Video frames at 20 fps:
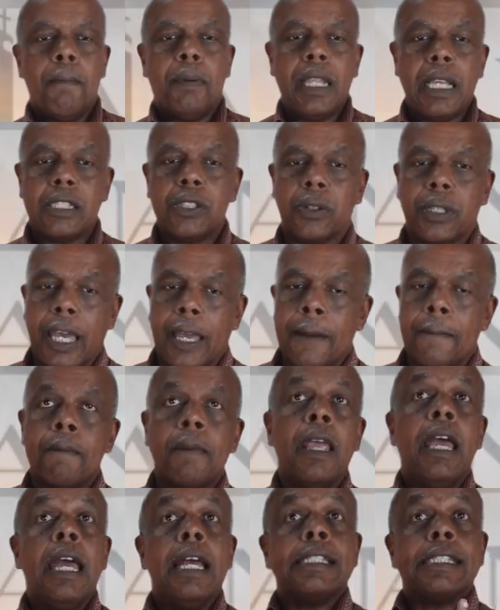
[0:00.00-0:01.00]
But that's okay.
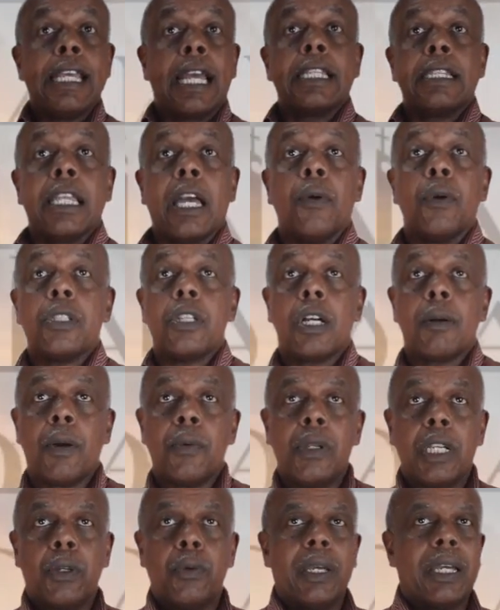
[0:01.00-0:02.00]
Second thing I wanna talk
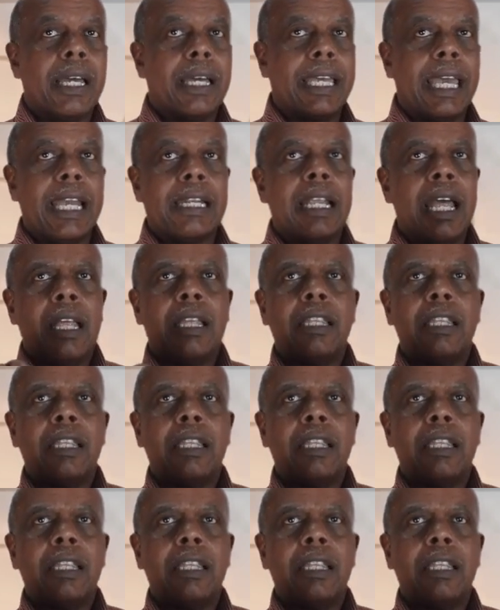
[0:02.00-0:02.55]
about really quick, again,